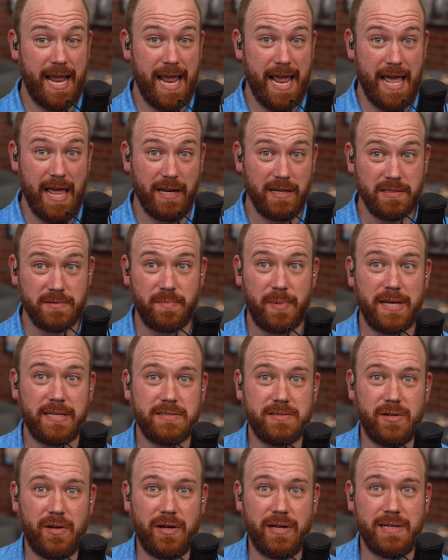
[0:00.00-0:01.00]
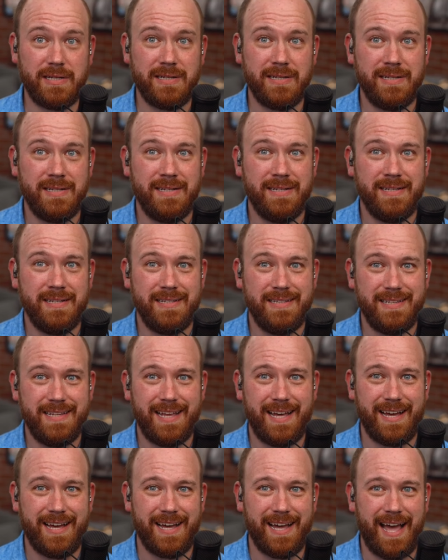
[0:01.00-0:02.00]
And based on
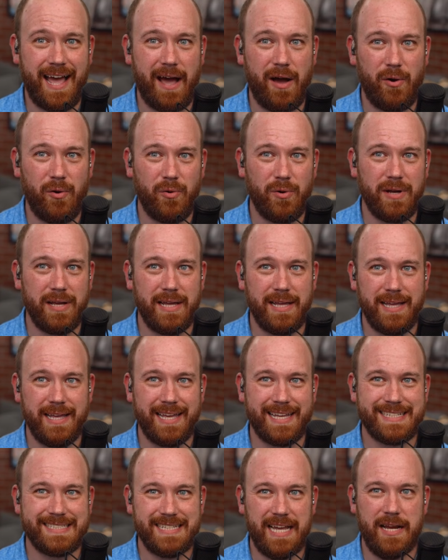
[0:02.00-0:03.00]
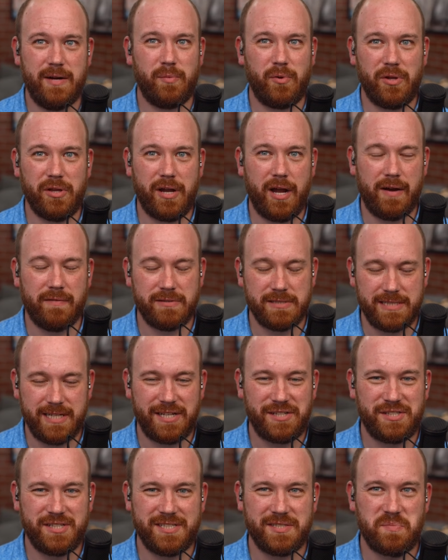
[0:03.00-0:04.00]
how excitable the
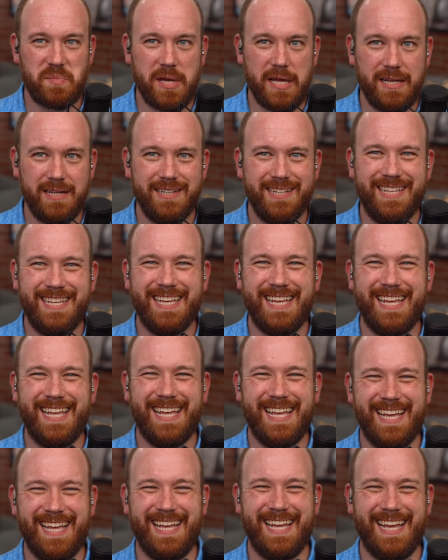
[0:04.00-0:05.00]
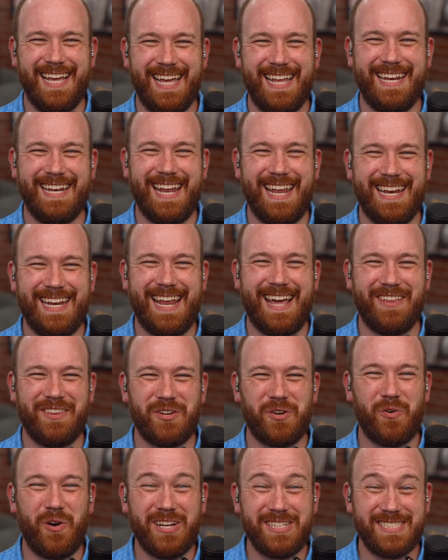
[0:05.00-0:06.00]
conversation has been and how
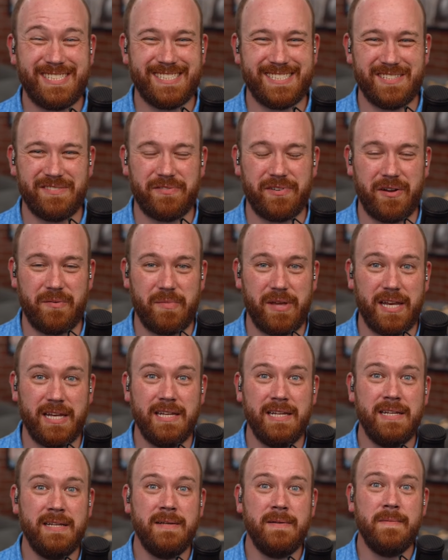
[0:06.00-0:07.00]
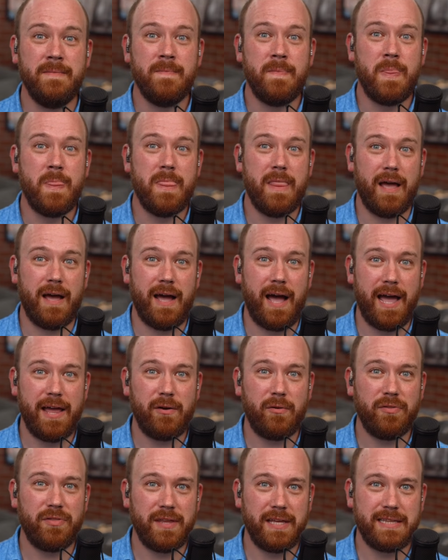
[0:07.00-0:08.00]
the questions have come in, I
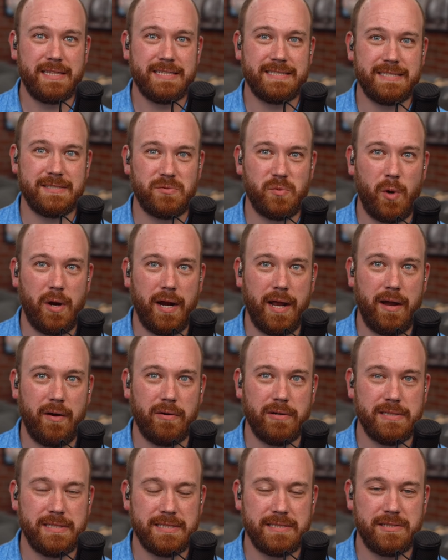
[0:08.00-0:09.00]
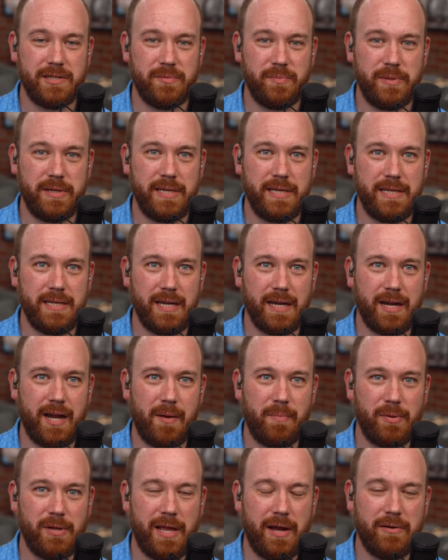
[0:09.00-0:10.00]
don't think this is 1 hour. This could be a
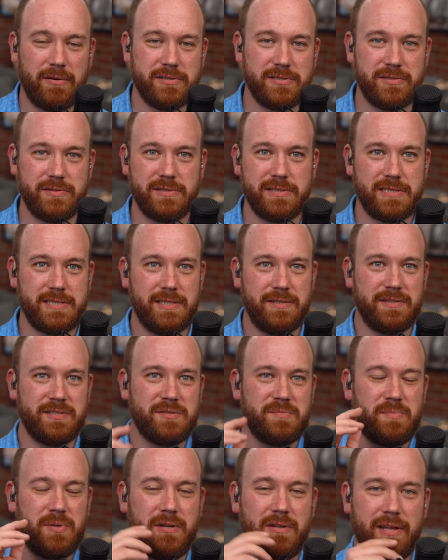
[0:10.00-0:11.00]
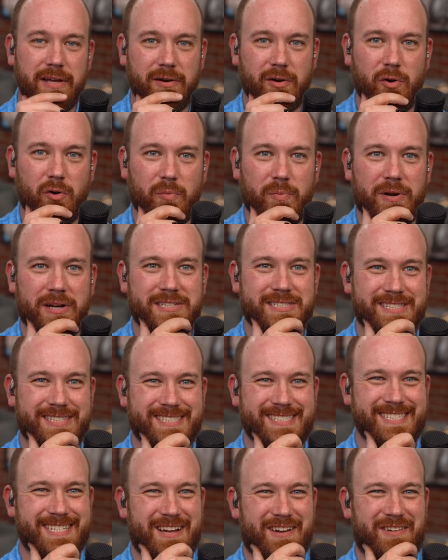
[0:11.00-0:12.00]
couple hours or a series. Bill had a whole bunch of
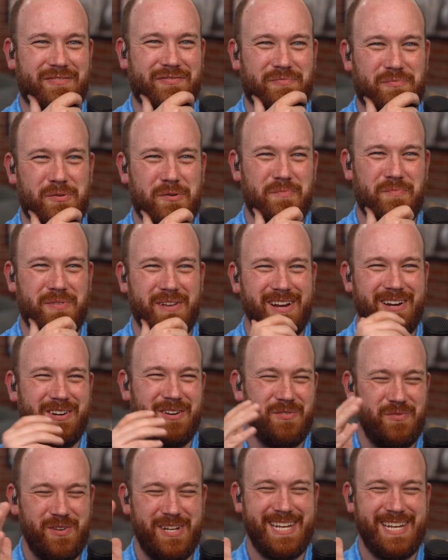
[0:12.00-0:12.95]
stuff prepared.